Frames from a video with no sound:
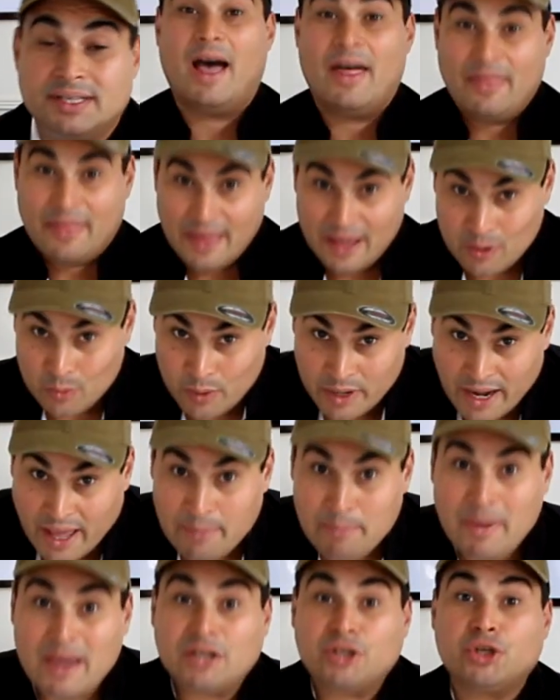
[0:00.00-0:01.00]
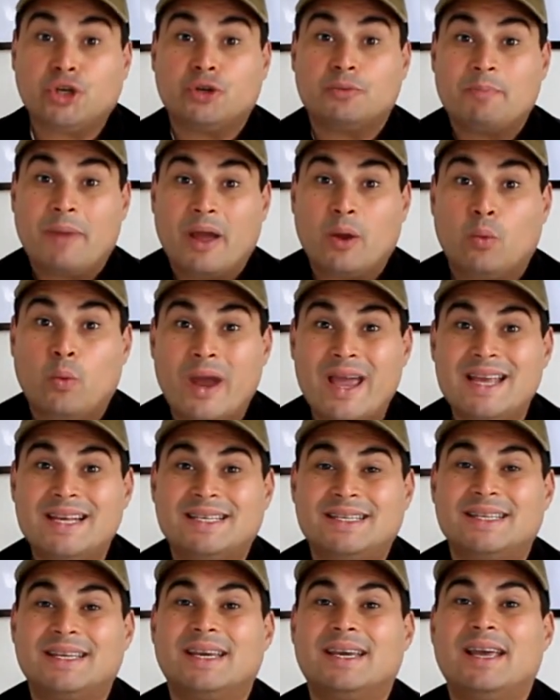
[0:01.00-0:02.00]
And then when I measured my
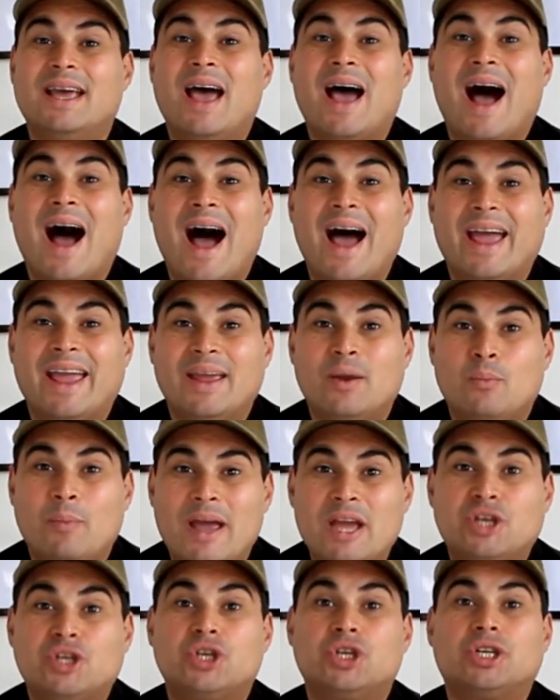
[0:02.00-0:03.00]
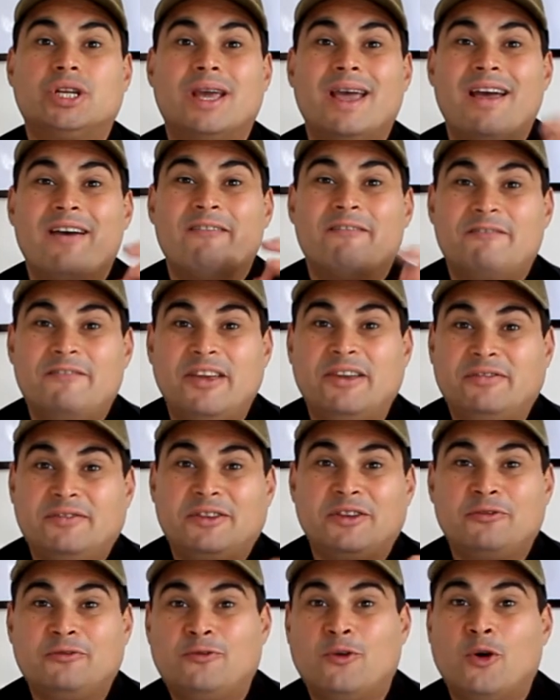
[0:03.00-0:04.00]
waist, I measured
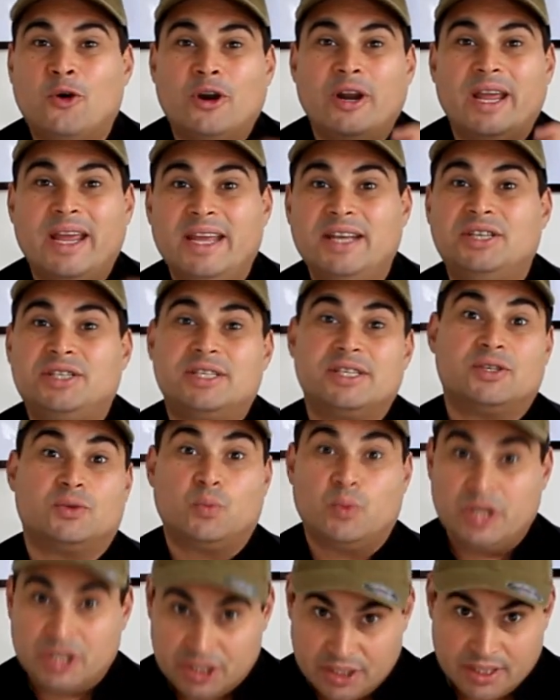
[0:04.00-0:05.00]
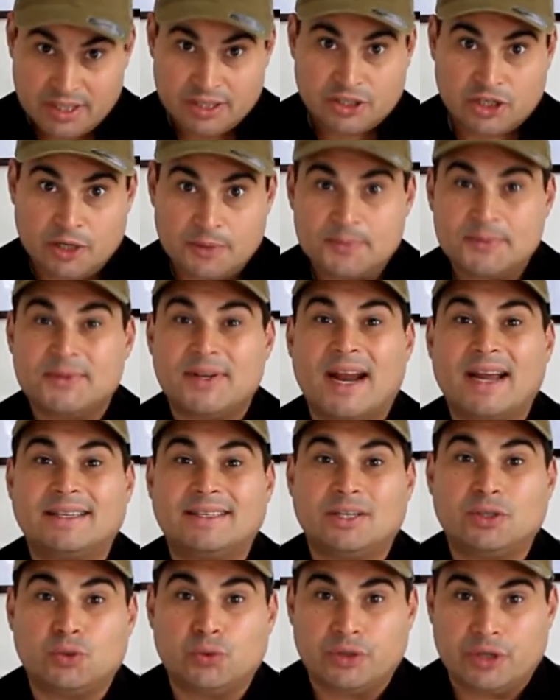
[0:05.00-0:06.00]
54 inches, which
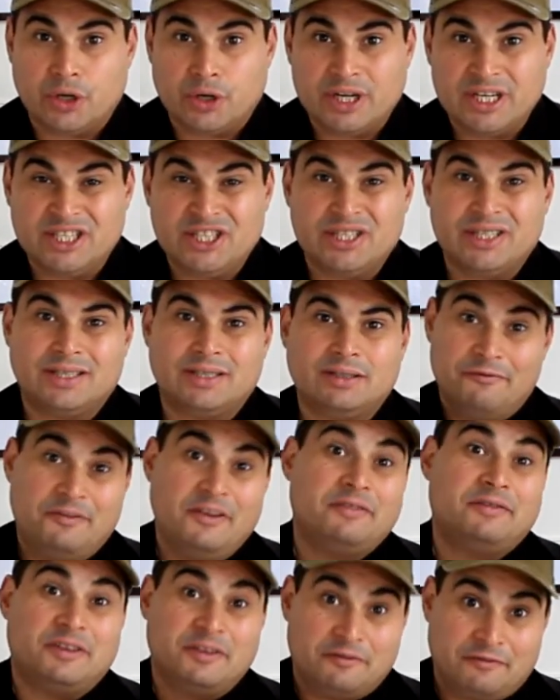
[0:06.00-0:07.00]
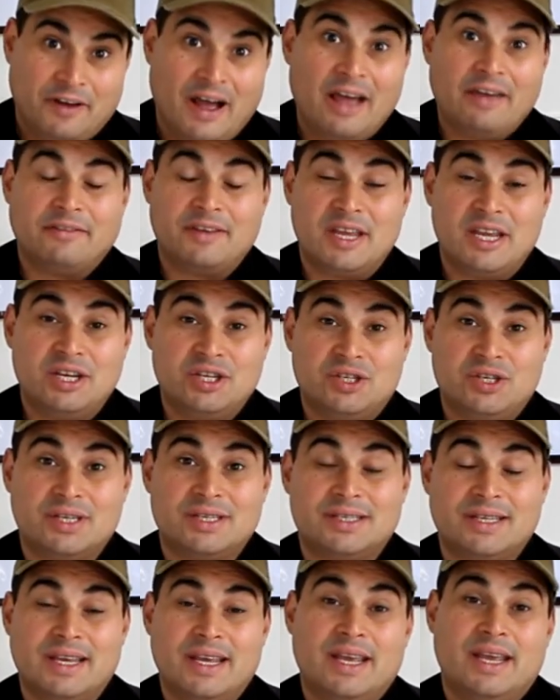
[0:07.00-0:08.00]
subtracted to the original 55
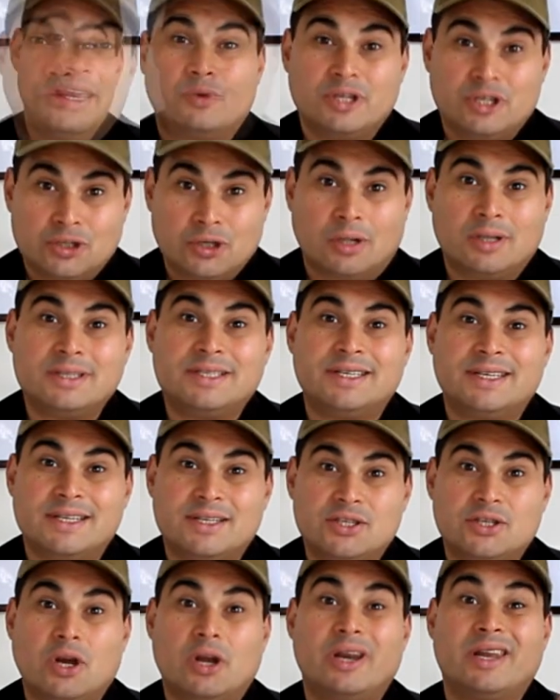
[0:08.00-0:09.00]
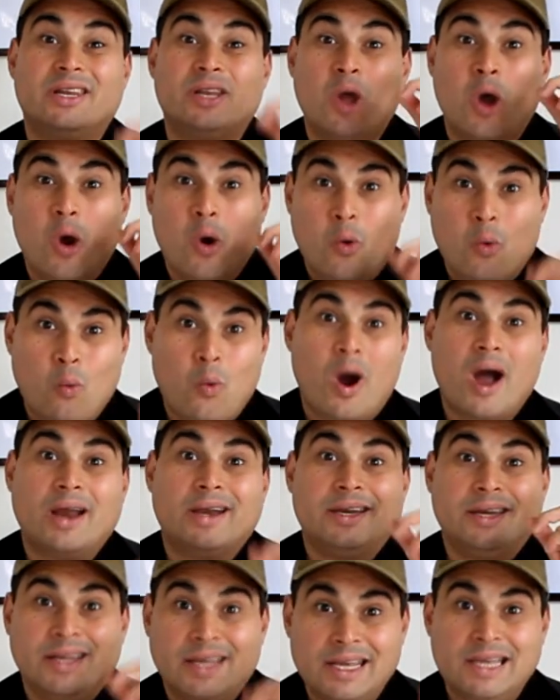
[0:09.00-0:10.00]
inches results in a solid
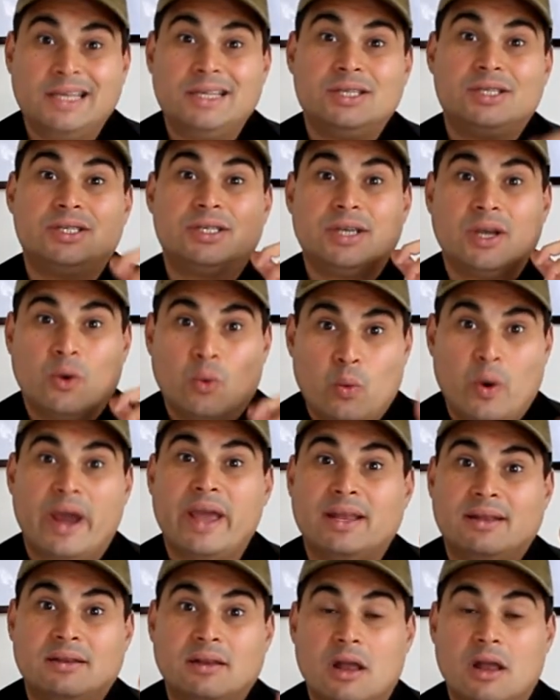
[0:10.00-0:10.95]
one inch weight